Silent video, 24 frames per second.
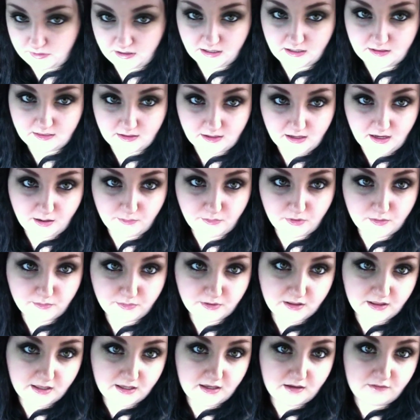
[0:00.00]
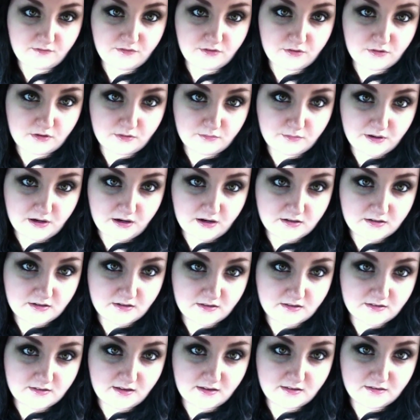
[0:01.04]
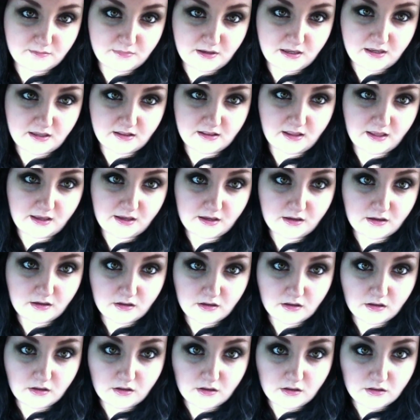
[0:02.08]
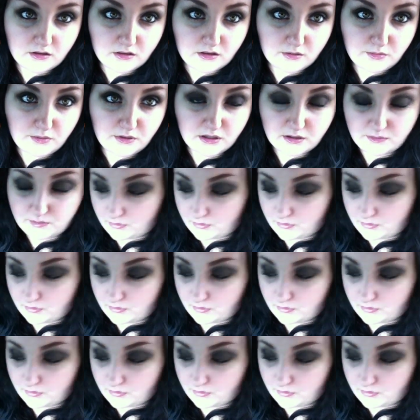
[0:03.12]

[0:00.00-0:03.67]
big in the camera, but like if you compare it to the size of my head, like they're pretty